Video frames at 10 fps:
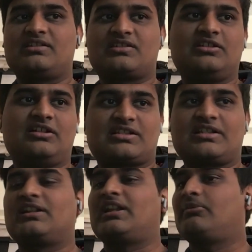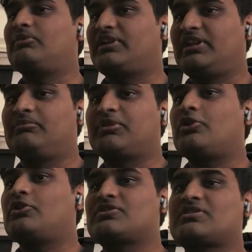is the asset liability
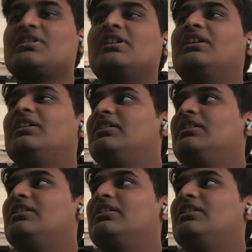because